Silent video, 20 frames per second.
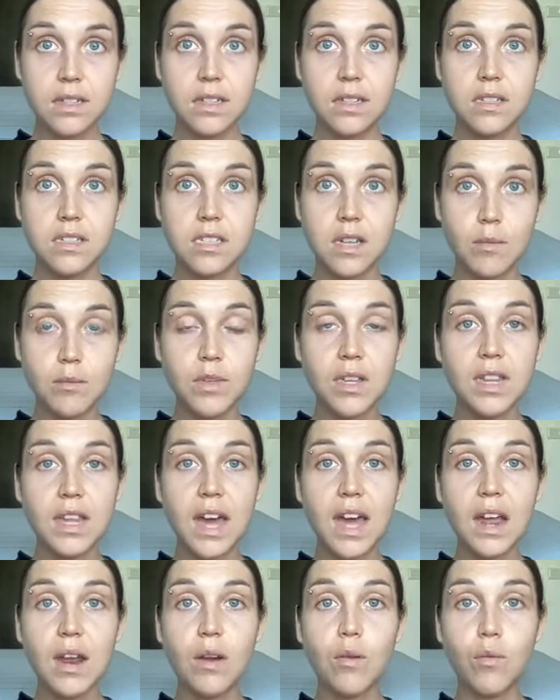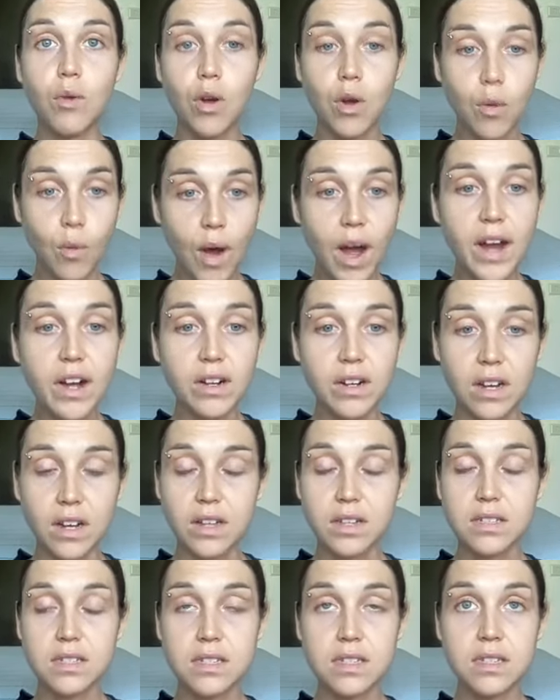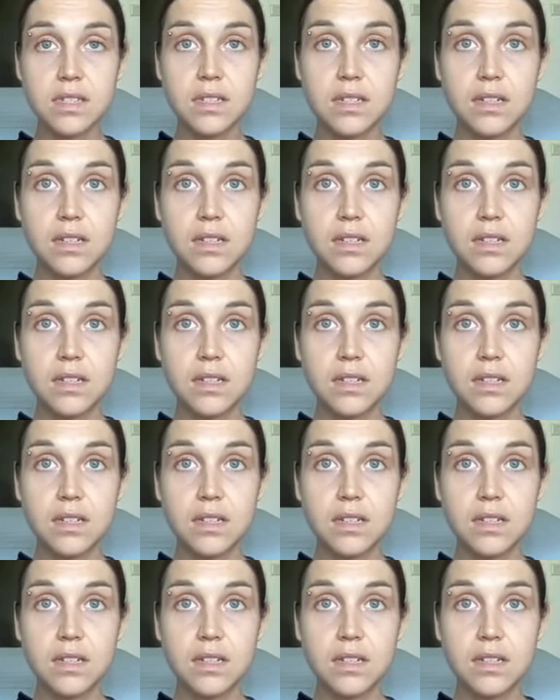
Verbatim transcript: something that required us